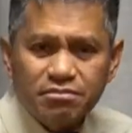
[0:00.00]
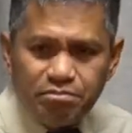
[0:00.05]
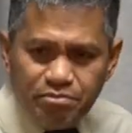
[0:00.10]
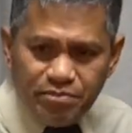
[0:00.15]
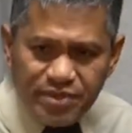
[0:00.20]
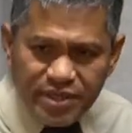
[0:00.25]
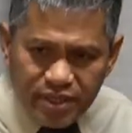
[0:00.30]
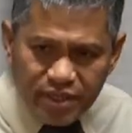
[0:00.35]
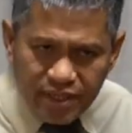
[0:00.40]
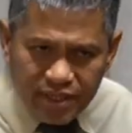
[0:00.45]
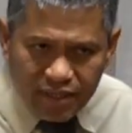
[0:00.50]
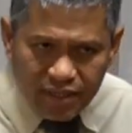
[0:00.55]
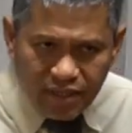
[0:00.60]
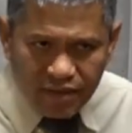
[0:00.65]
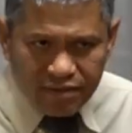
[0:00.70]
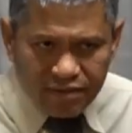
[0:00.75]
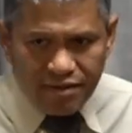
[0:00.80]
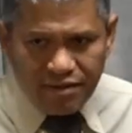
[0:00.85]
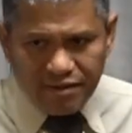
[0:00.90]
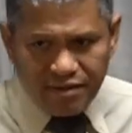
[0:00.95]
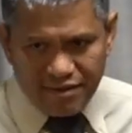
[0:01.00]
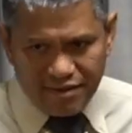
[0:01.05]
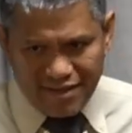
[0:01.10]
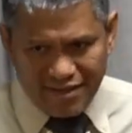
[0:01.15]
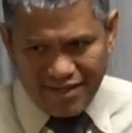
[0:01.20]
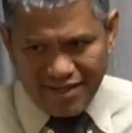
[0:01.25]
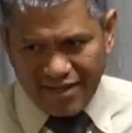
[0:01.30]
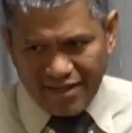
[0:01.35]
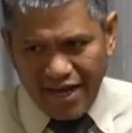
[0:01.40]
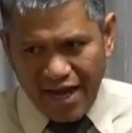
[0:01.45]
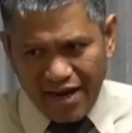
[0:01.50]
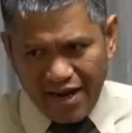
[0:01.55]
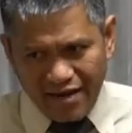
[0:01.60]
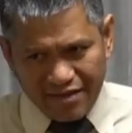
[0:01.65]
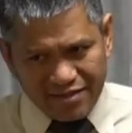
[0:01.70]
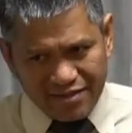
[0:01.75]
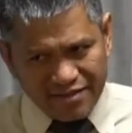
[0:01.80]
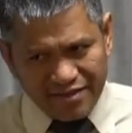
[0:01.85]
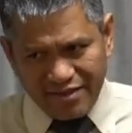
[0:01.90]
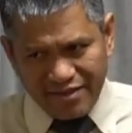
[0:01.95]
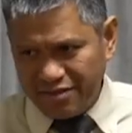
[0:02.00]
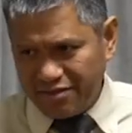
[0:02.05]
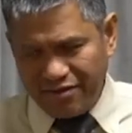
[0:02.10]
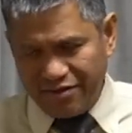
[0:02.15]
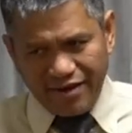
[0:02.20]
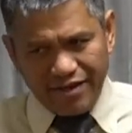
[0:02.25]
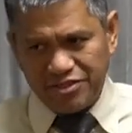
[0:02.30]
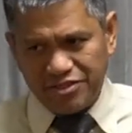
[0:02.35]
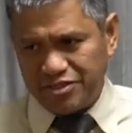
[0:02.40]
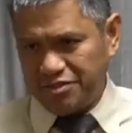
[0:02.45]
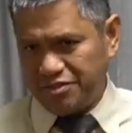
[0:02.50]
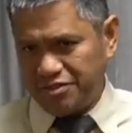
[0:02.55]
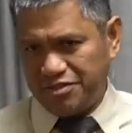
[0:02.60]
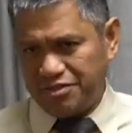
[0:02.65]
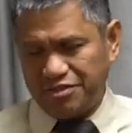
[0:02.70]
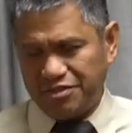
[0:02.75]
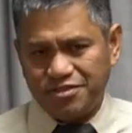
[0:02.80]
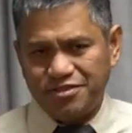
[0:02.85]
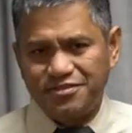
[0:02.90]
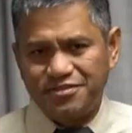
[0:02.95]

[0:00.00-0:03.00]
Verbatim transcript: build character in crisis.